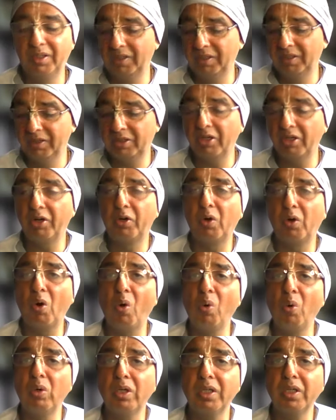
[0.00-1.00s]
is
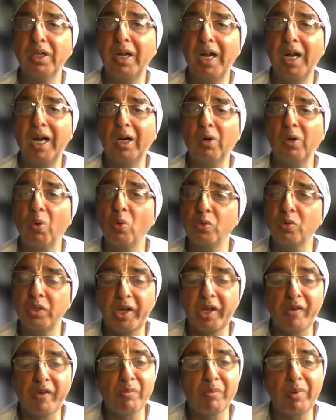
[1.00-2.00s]
controlled and also
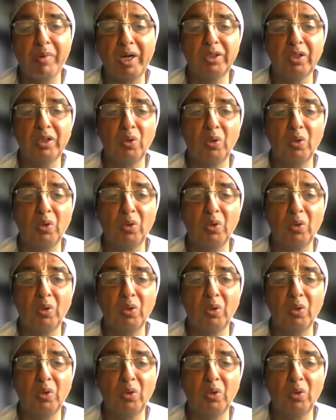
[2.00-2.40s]
given by the